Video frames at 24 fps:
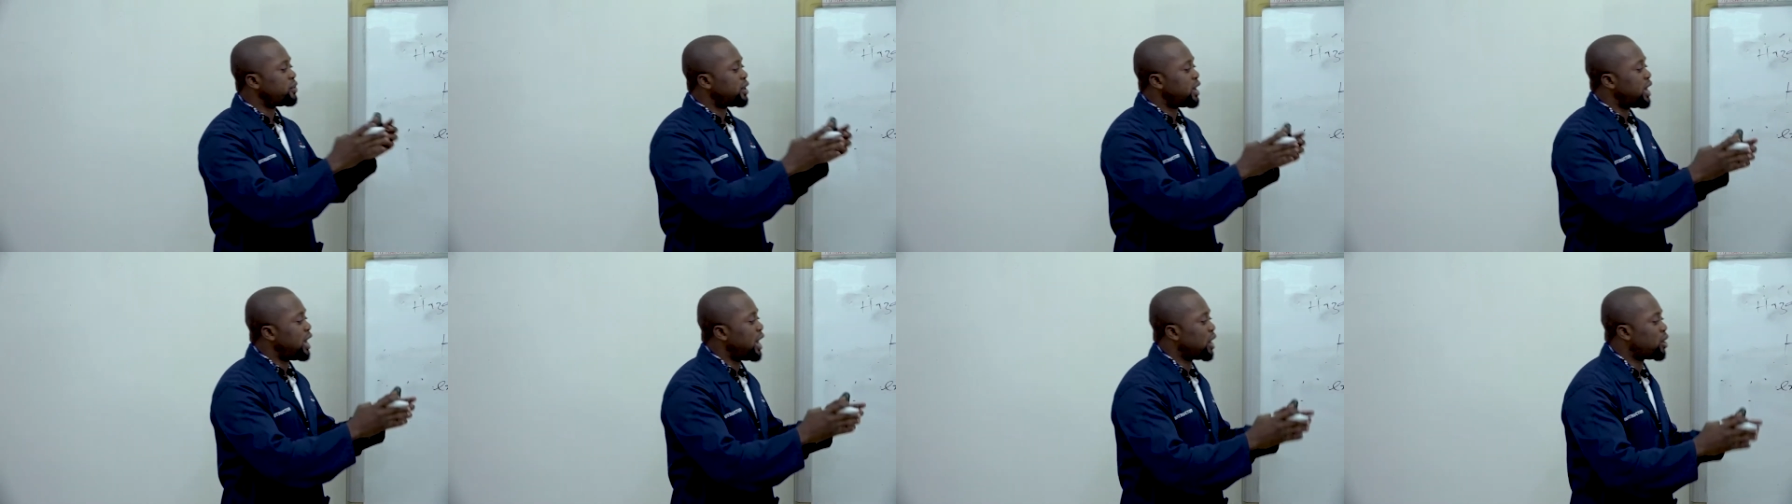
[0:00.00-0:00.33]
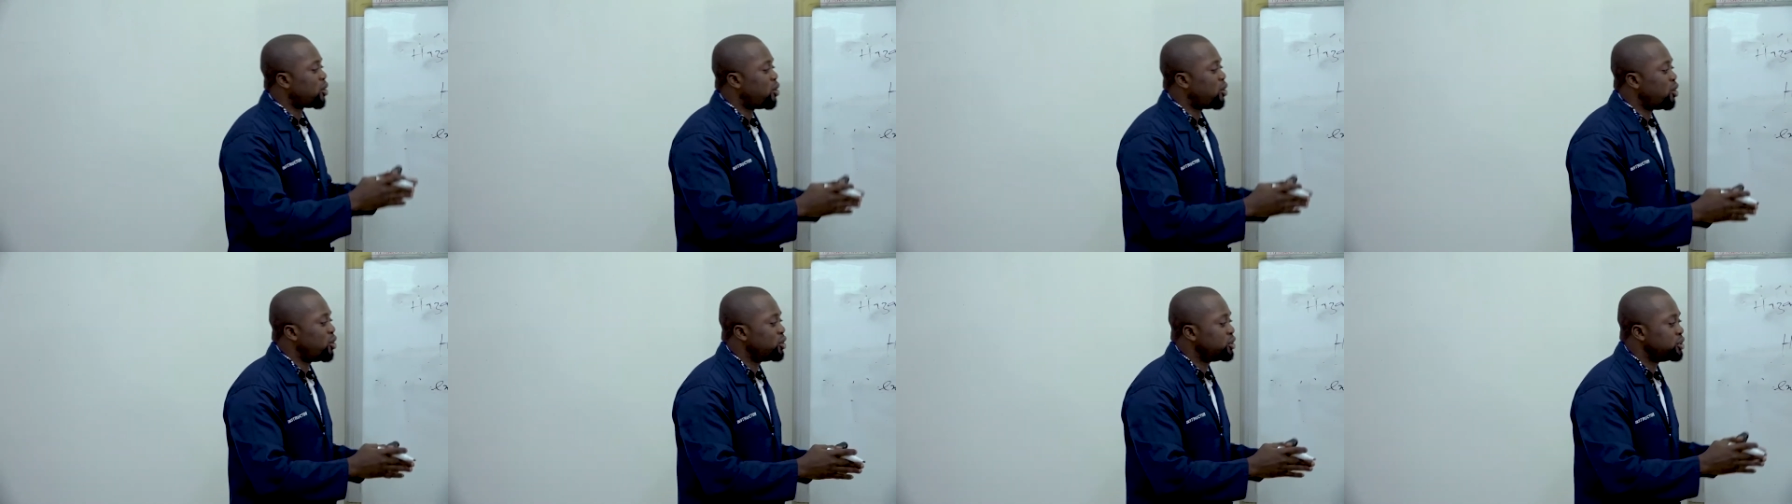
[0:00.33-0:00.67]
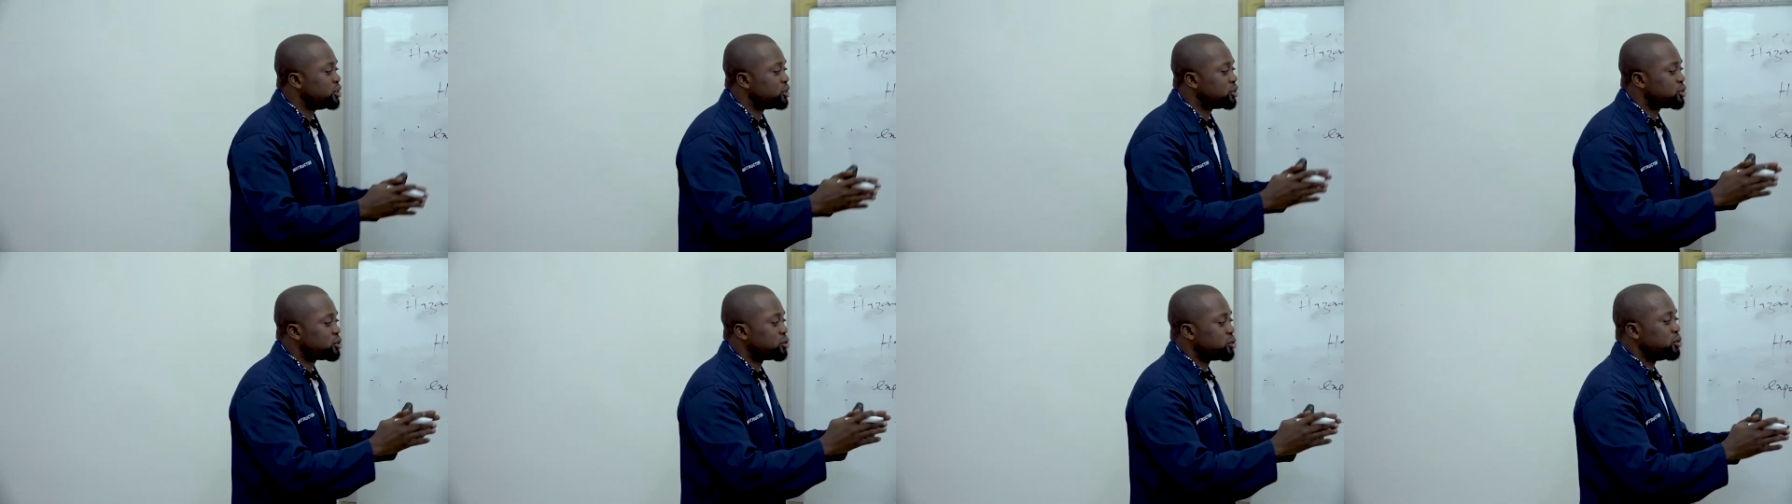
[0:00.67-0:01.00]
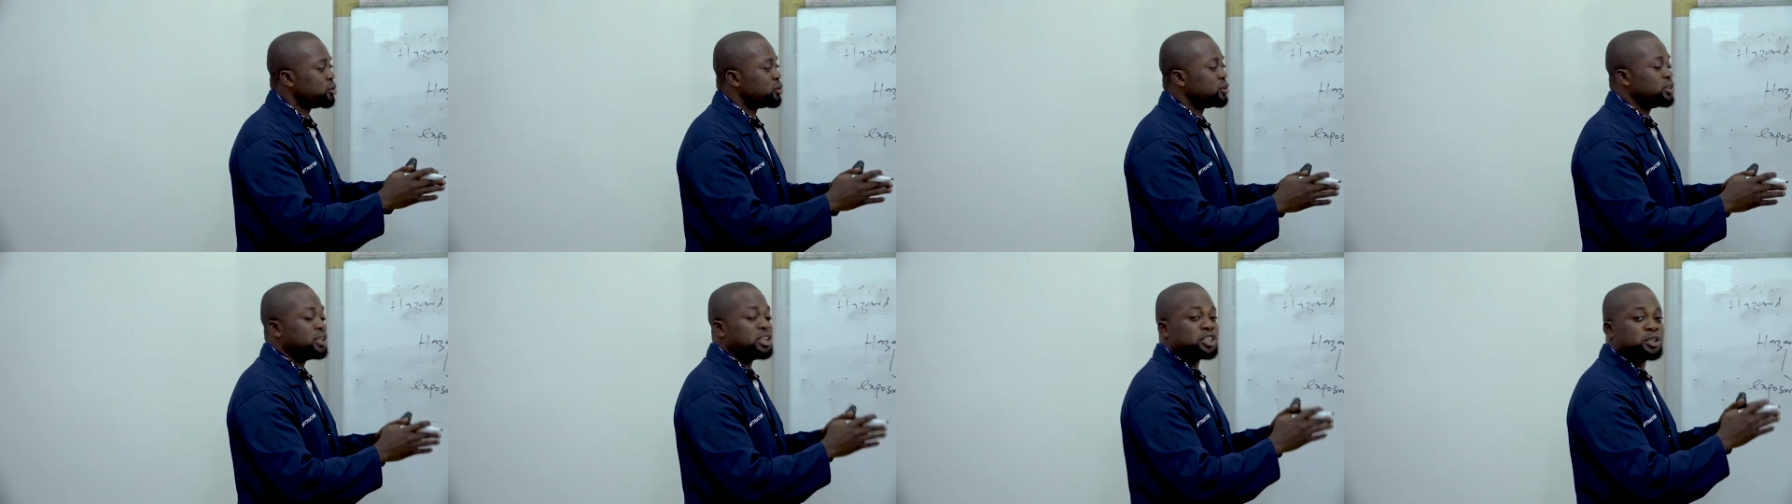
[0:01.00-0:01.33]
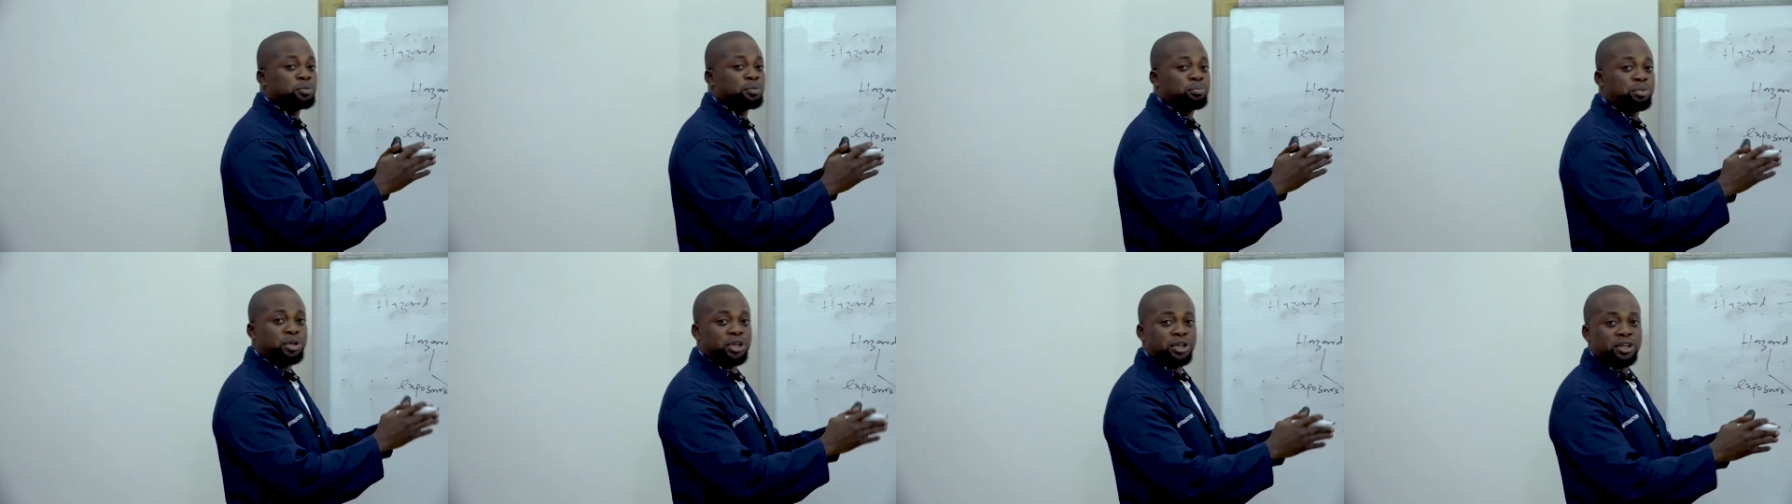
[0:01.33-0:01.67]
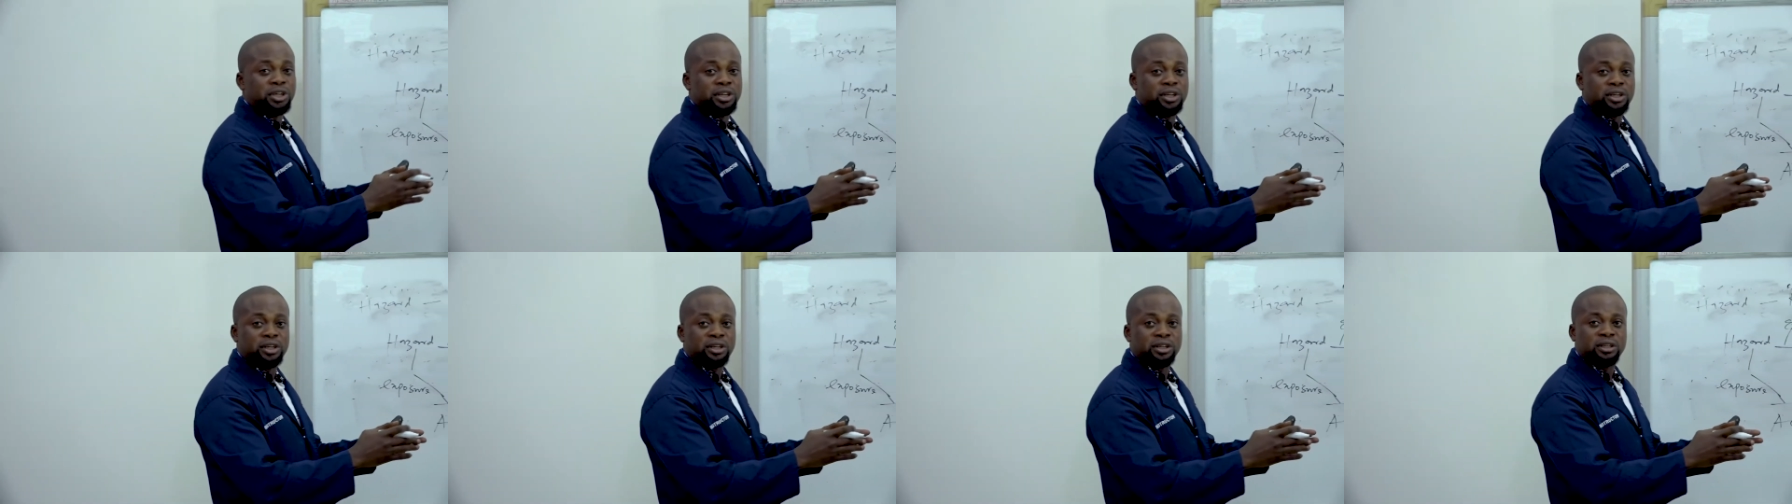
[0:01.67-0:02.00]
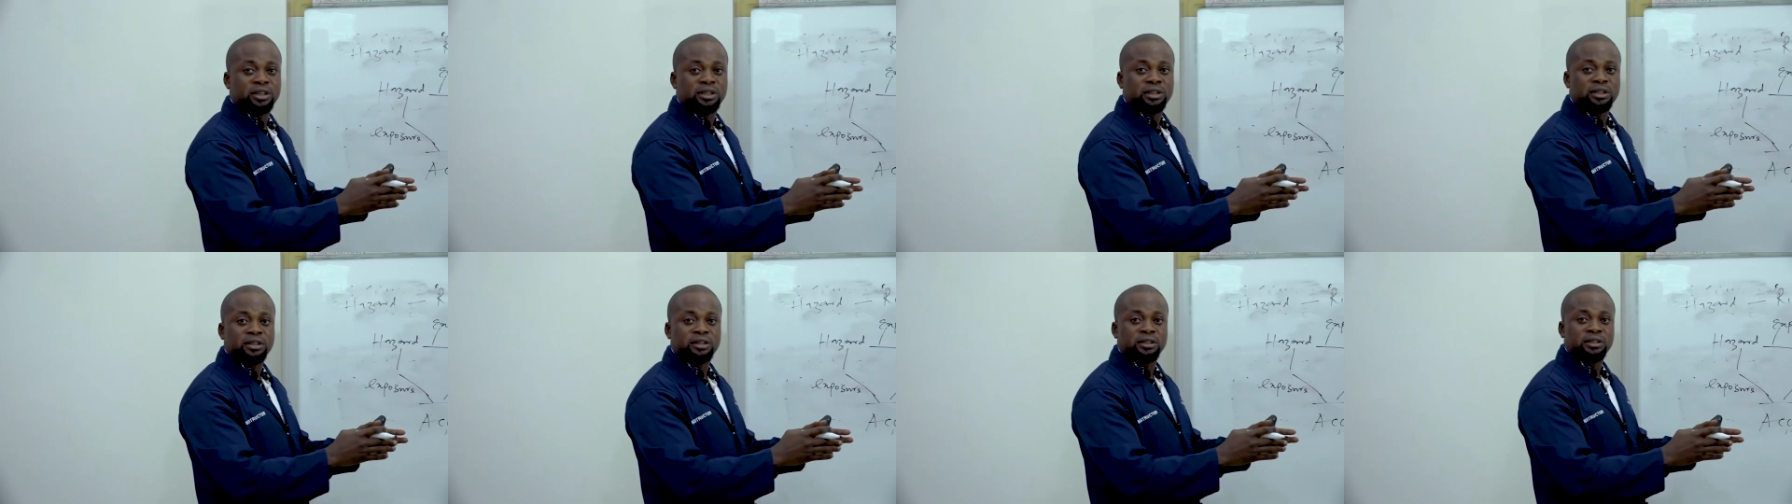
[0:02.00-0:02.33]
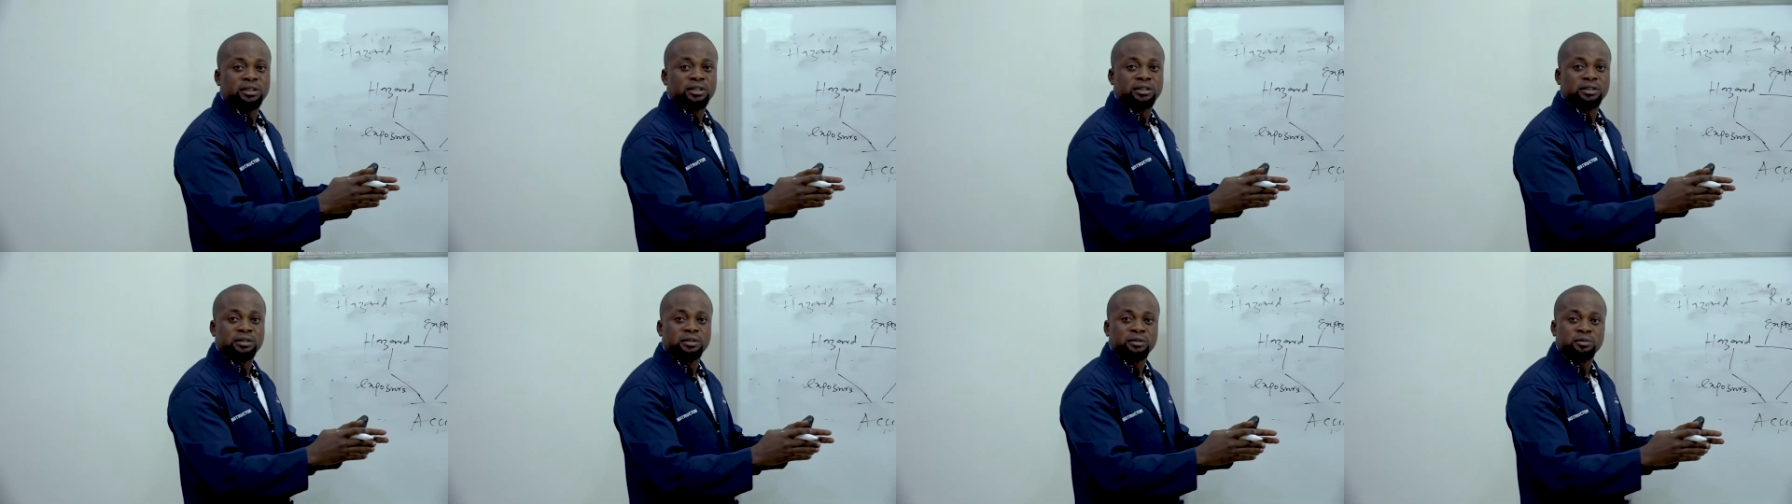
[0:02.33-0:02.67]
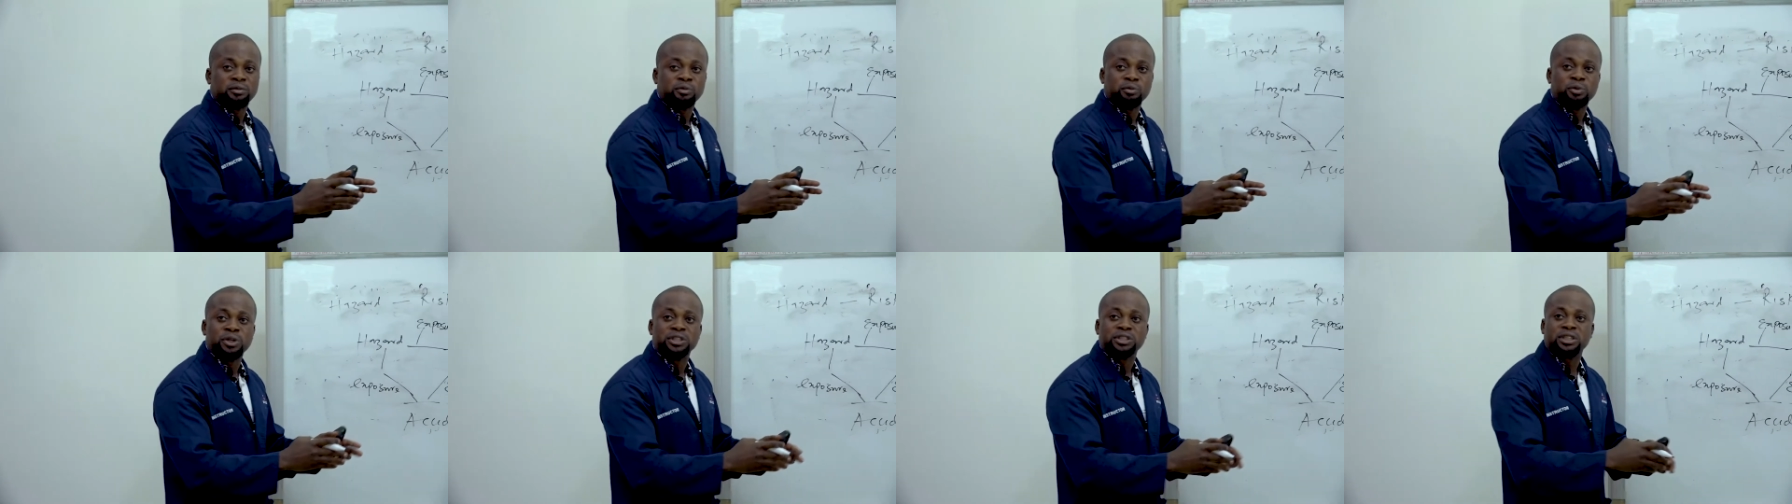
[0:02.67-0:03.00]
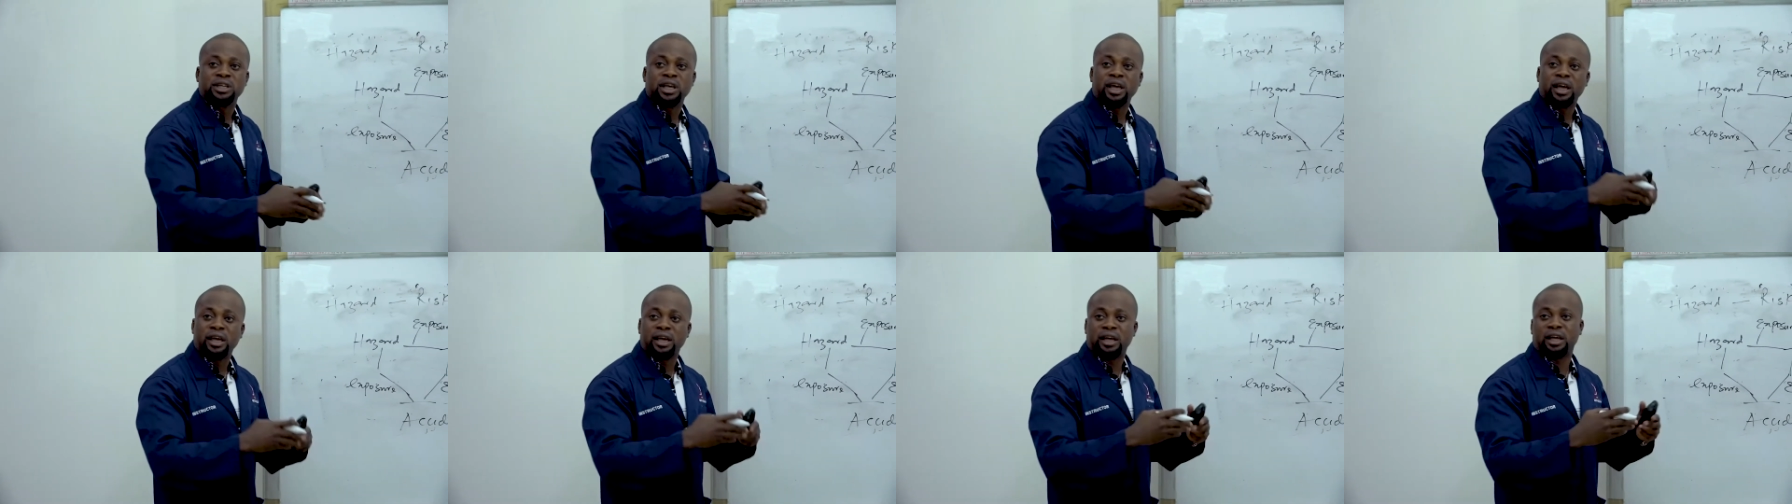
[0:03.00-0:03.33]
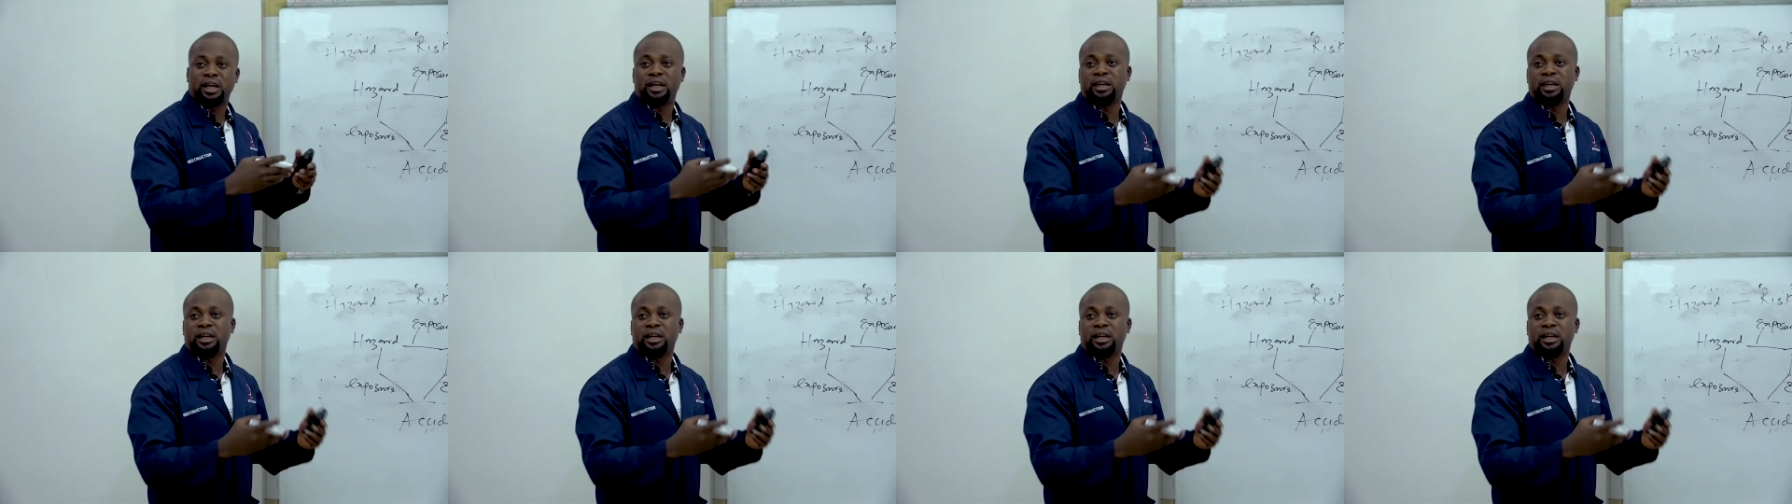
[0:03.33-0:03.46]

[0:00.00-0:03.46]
according to the speed, with care